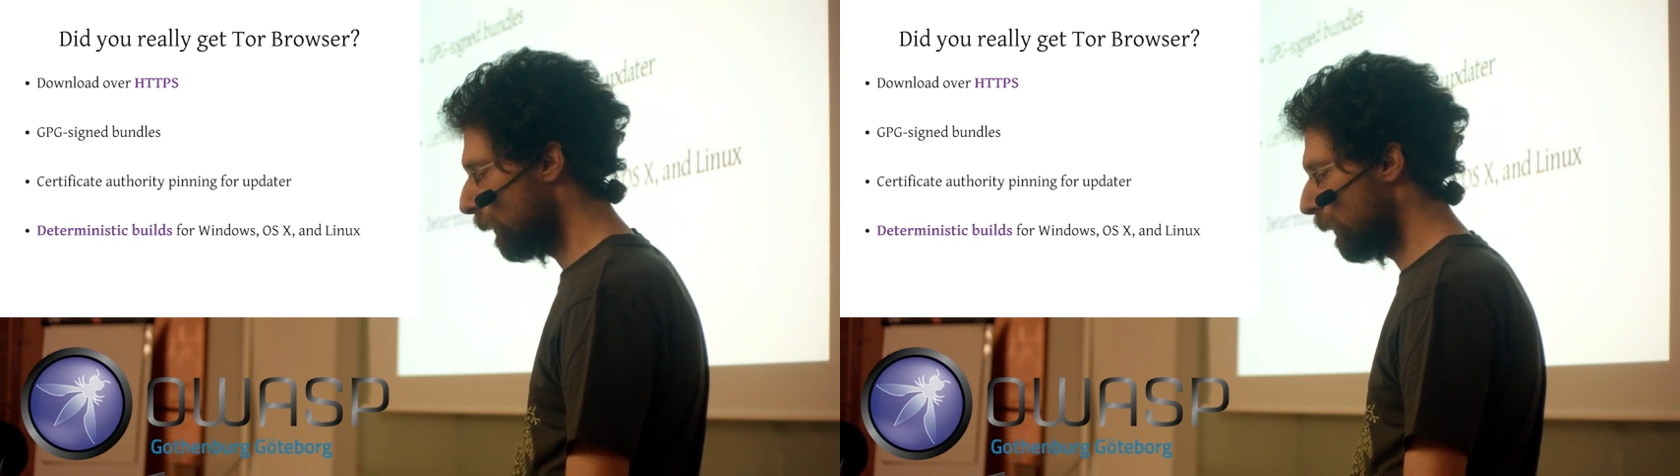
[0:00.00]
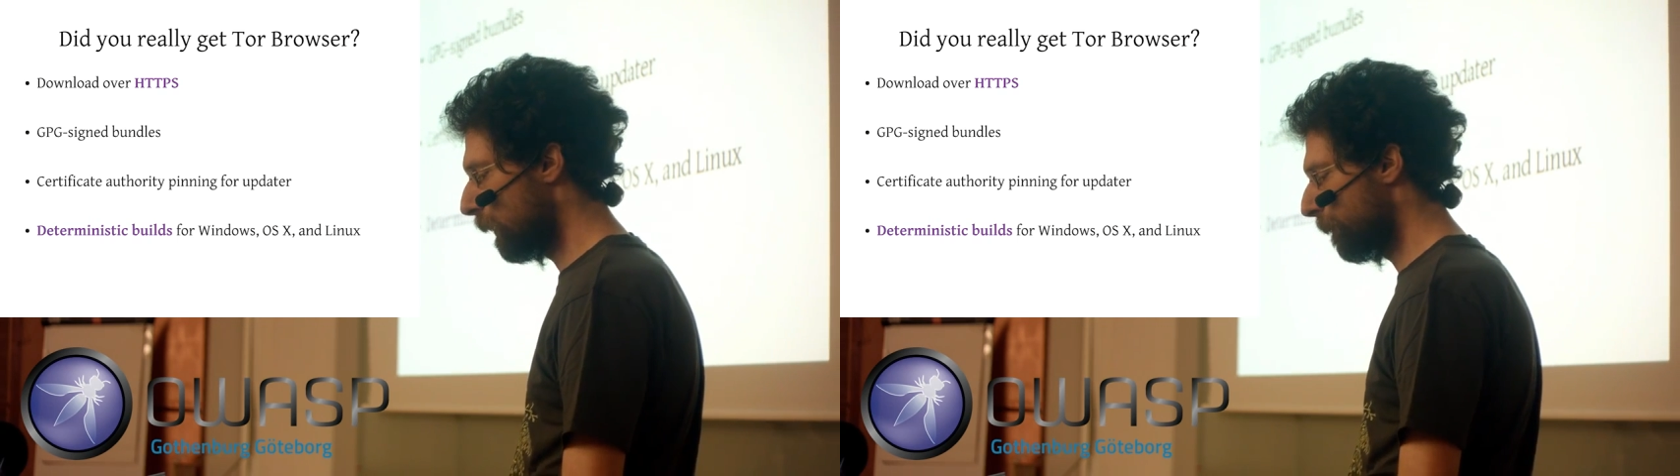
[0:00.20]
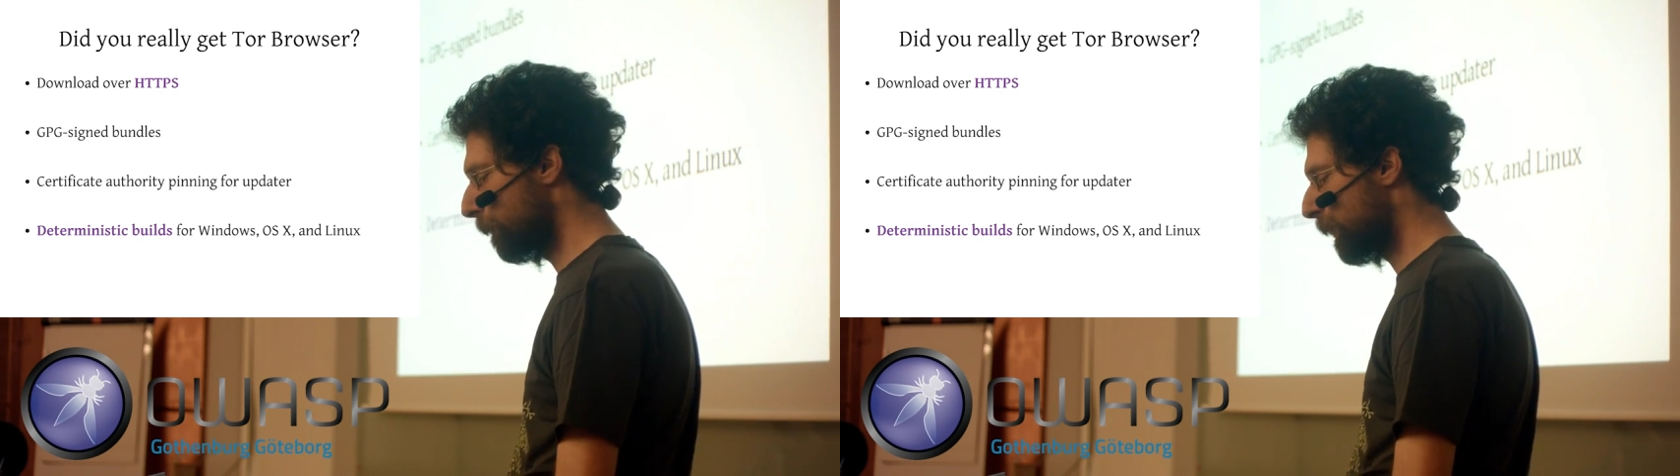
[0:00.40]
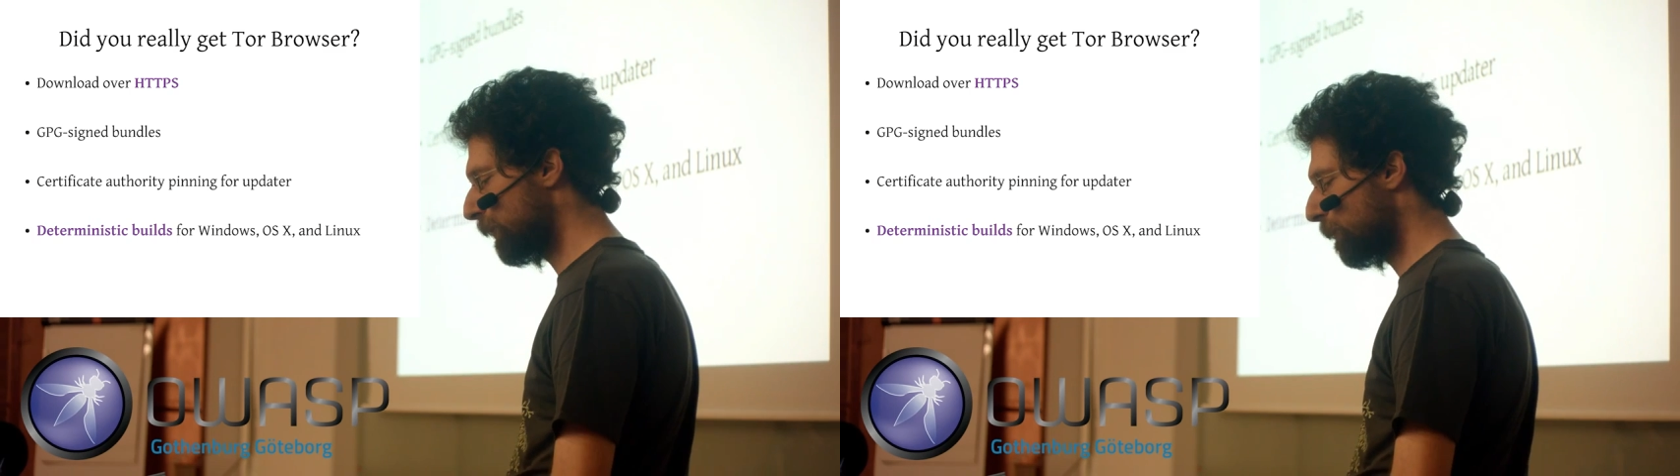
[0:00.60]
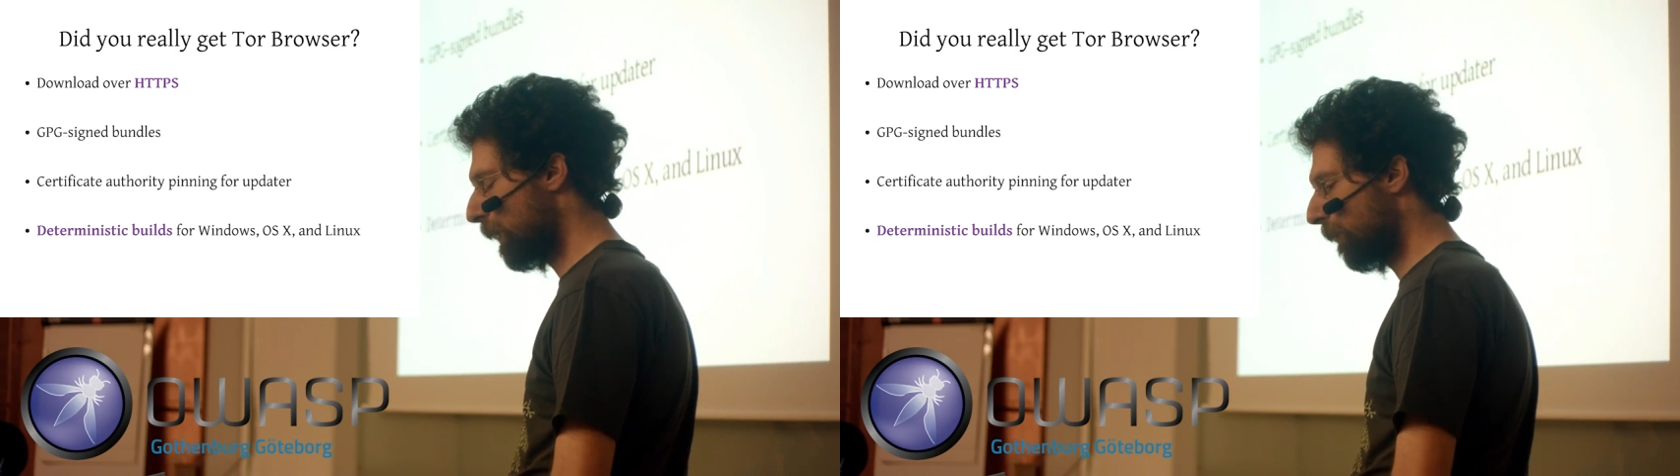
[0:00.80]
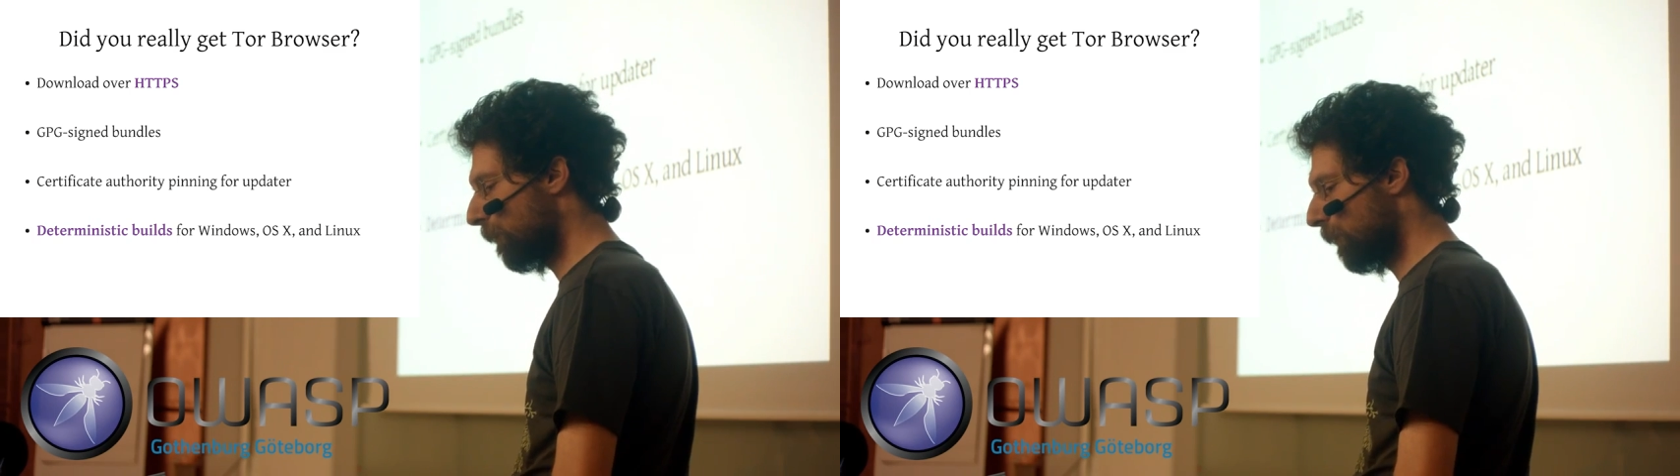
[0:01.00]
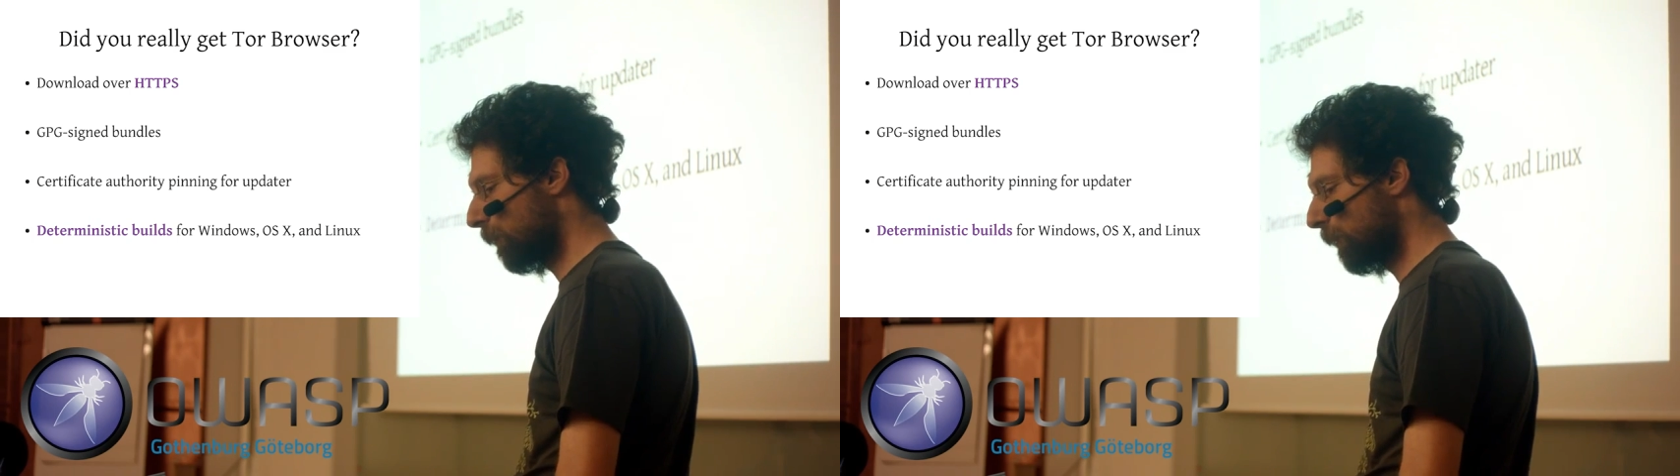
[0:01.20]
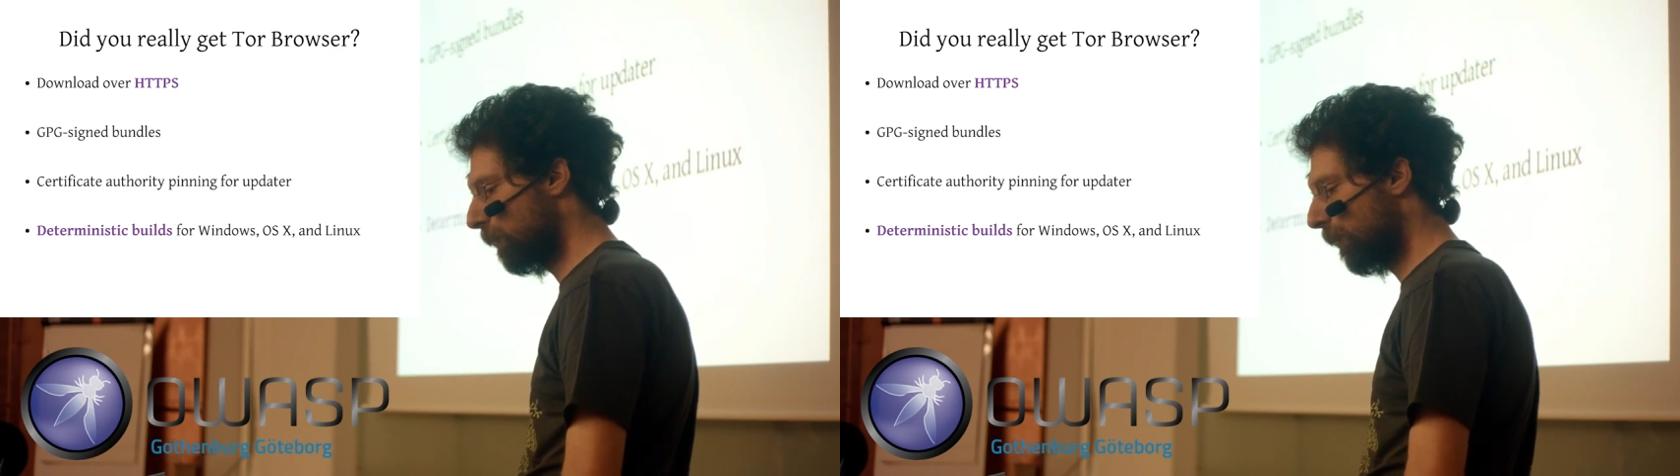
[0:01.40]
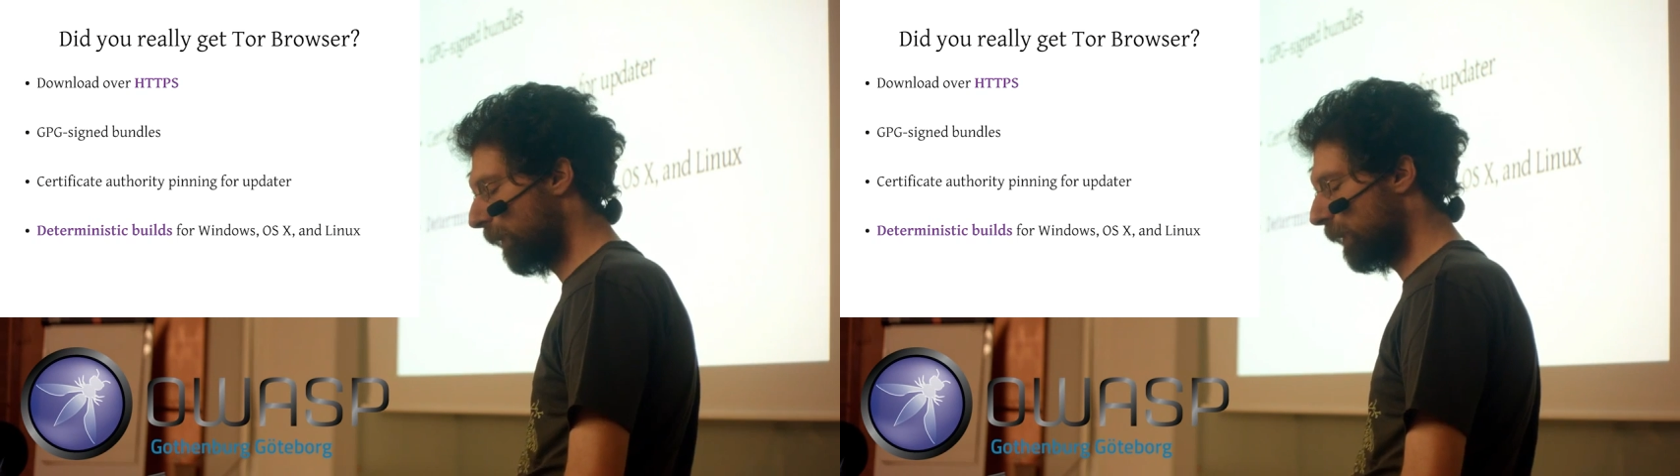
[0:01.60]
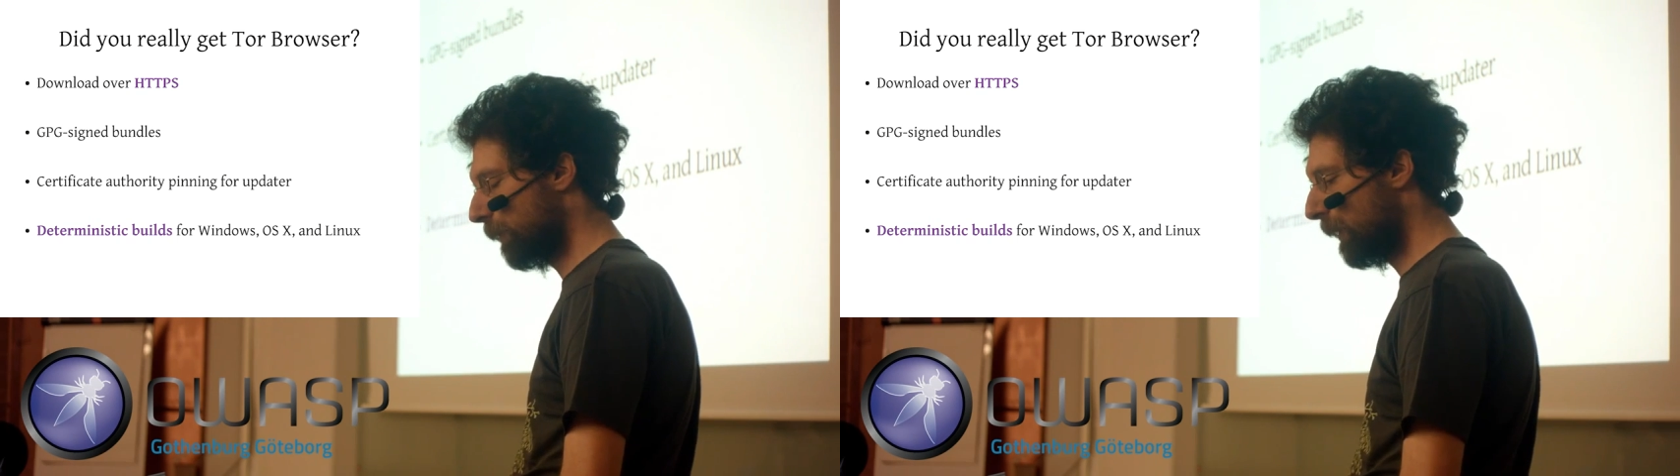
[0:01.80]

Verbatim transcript: But you might think